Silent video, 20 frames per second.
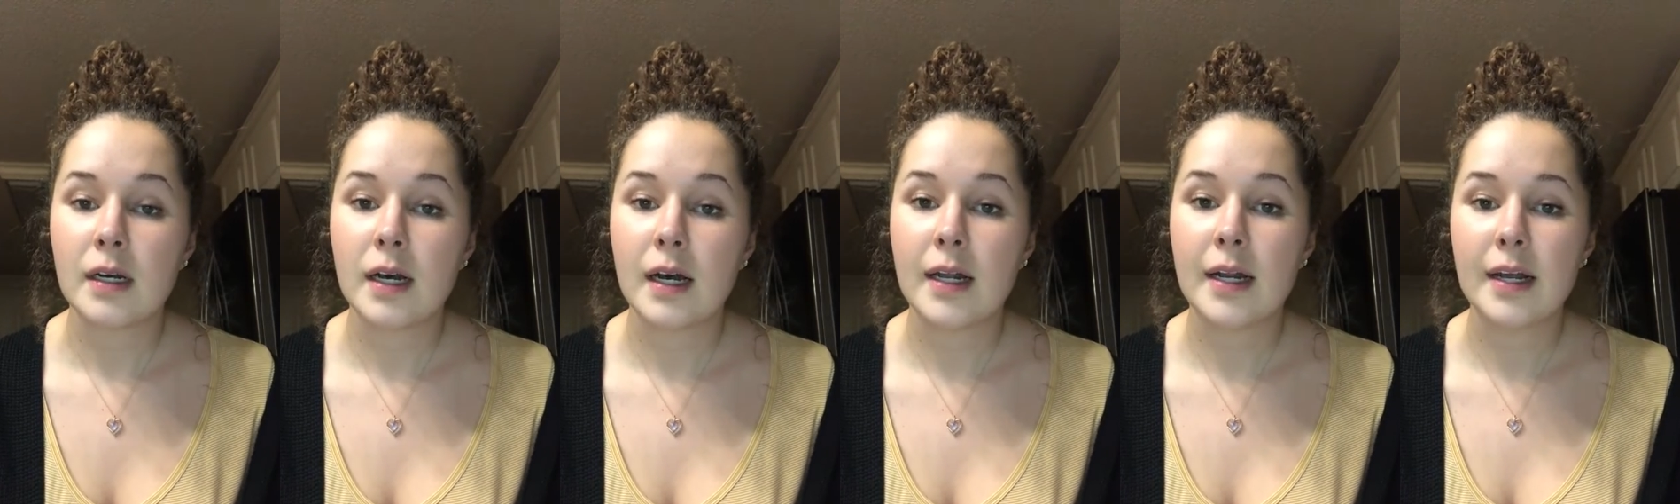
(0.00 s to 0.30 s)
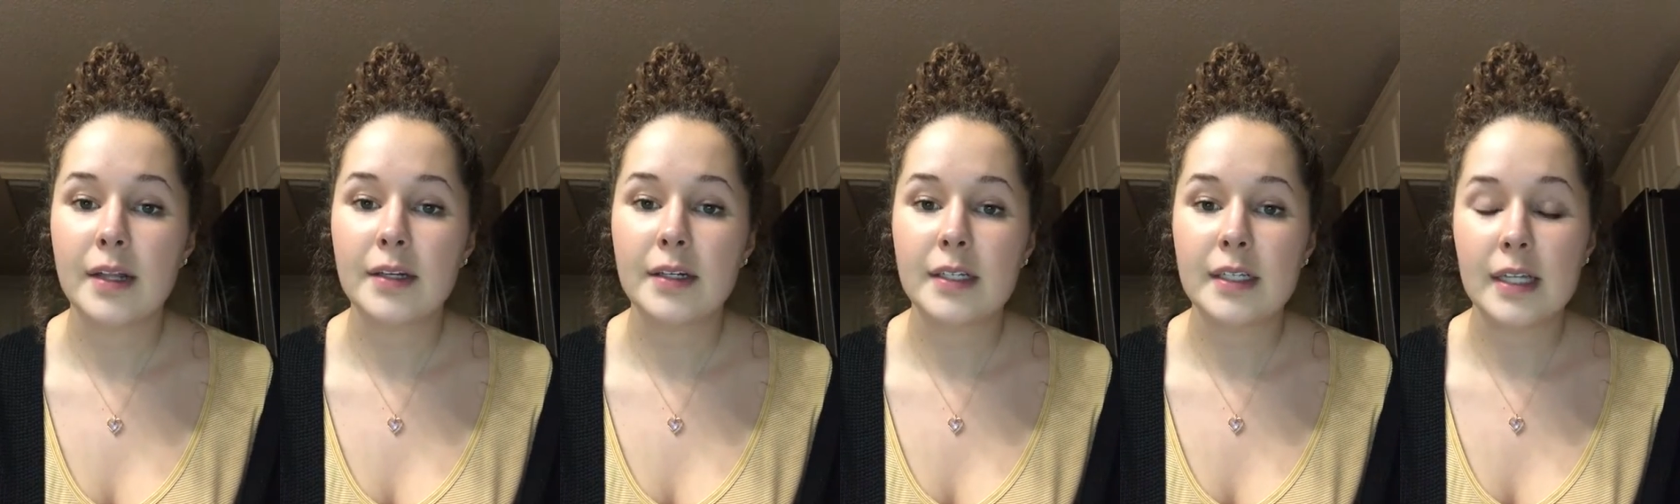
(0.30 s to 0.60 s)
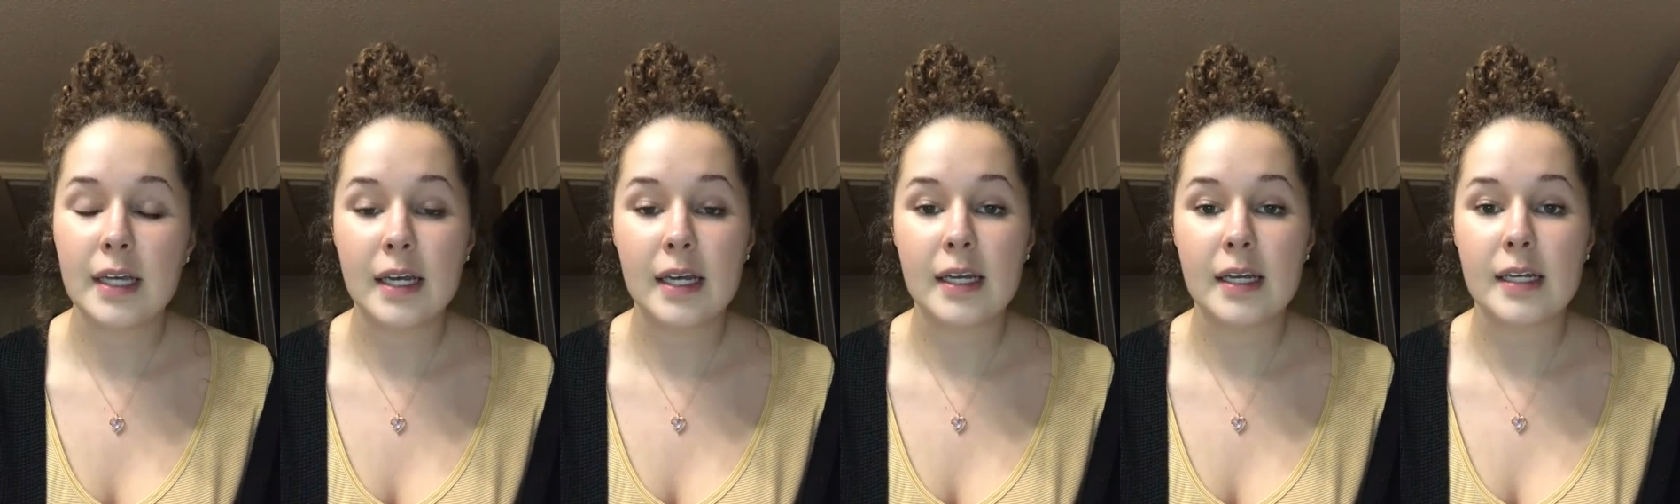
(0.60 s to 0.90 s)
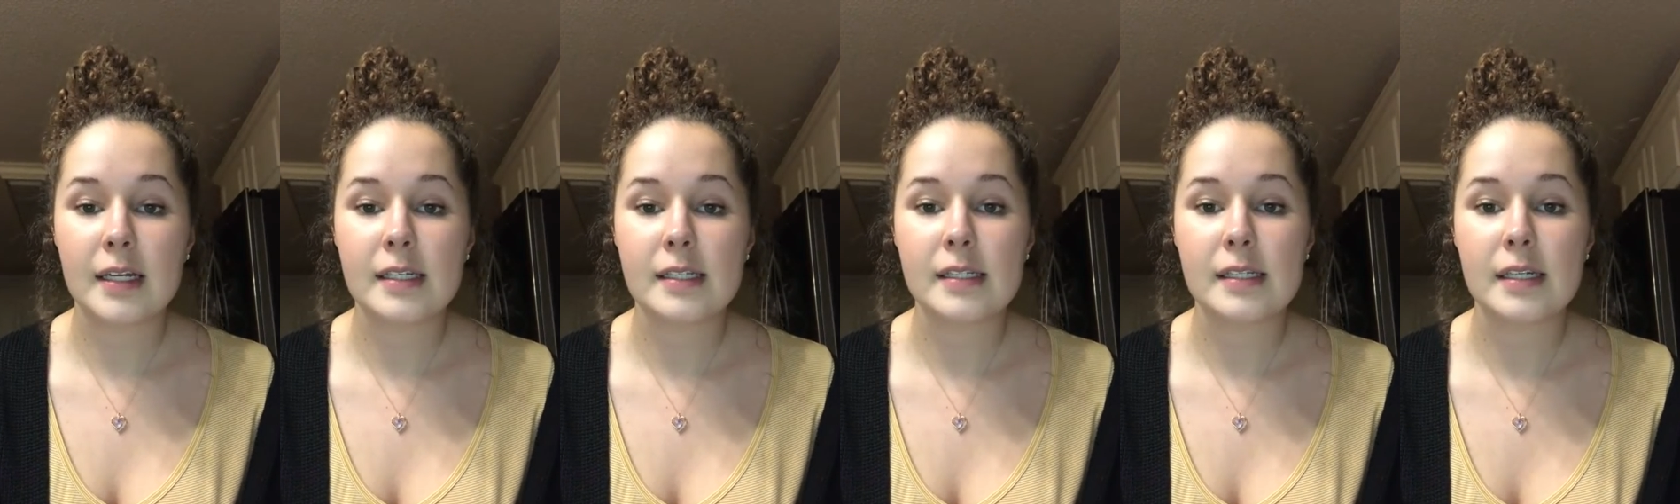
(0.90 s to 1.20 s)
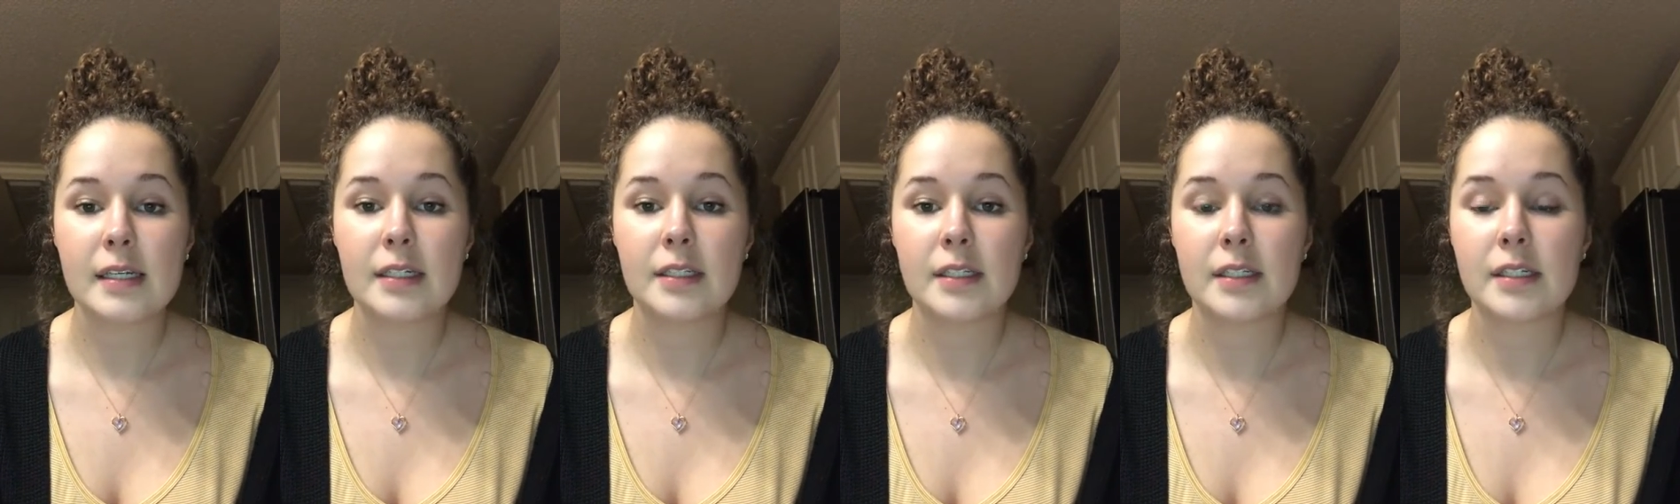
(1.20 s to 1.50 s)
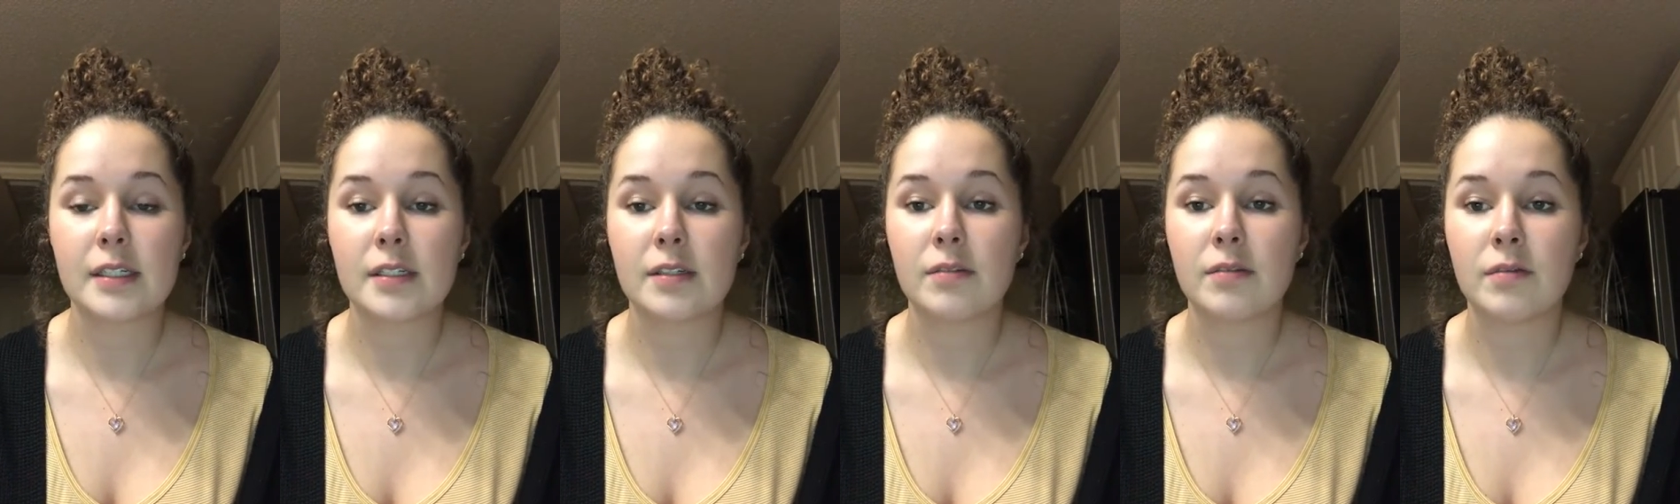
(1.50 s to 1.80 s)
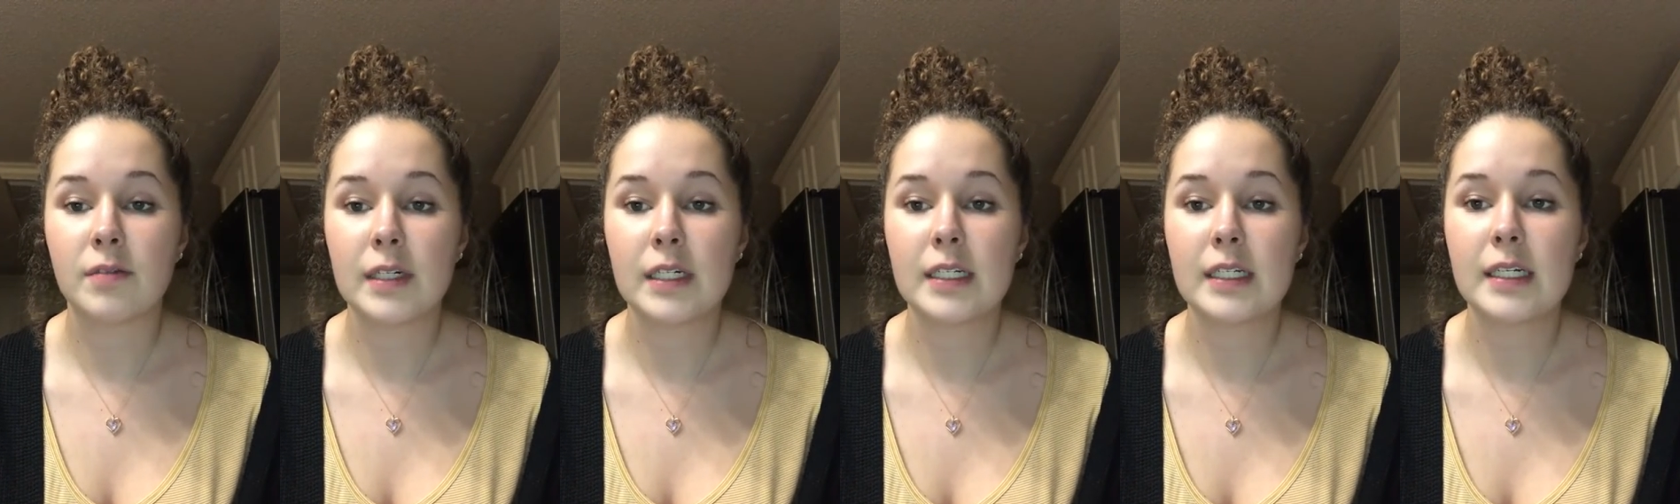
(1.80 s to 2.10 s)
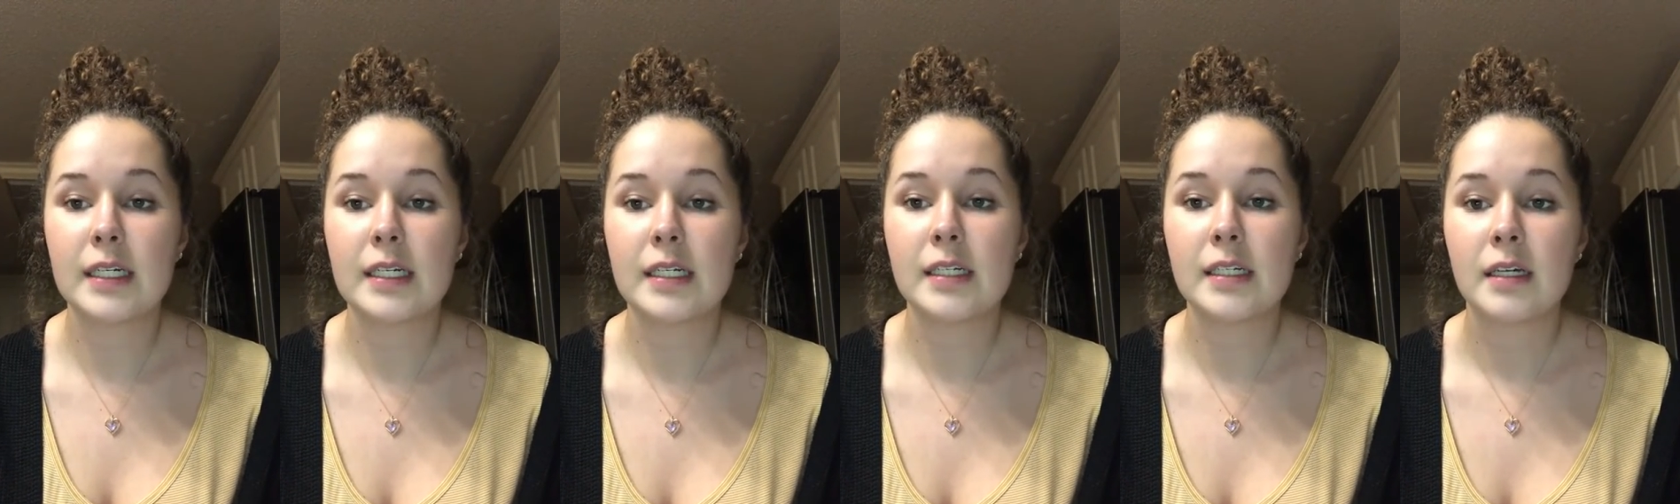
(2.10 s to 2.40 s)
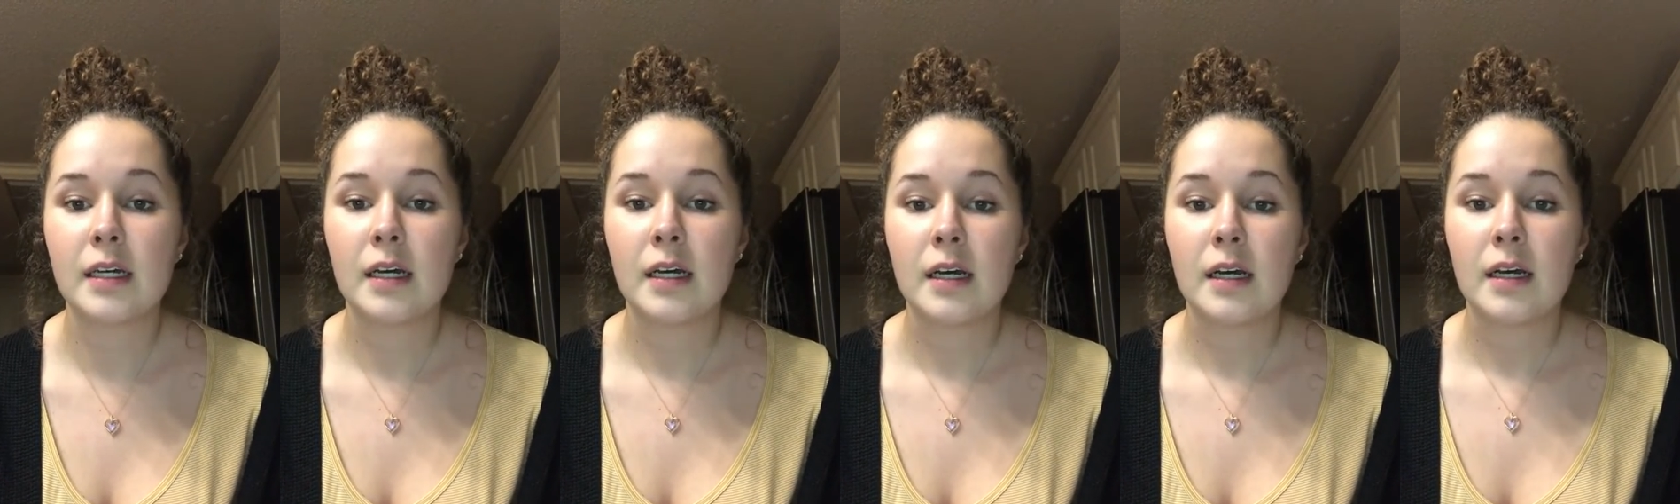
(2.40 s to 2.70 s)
Another thing is to just really